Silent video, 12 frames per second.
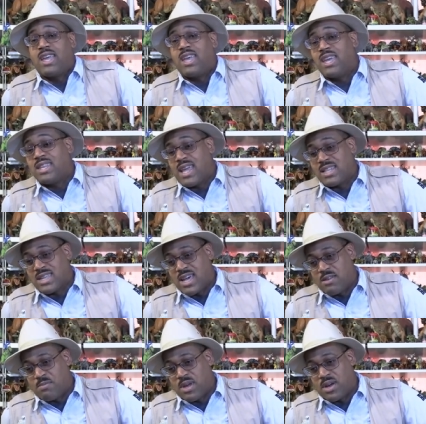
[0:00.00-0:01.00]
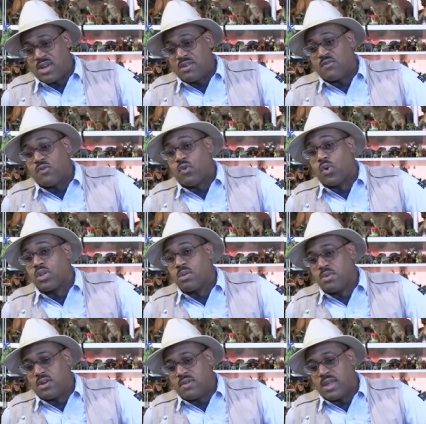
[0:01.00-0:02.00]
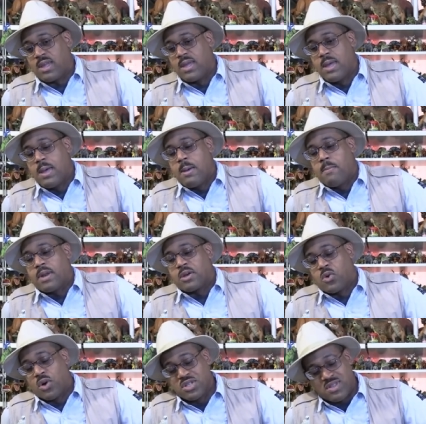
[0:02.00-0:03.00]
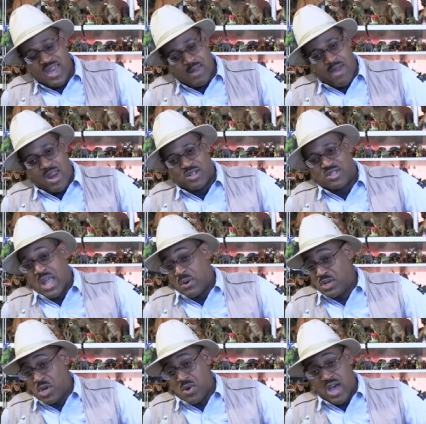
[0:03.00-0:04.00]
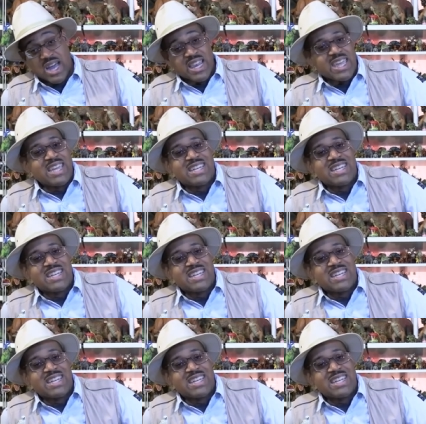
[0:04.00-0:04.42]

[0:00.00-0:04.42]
in that time period for the movie. But according to the animators, they were too ugly.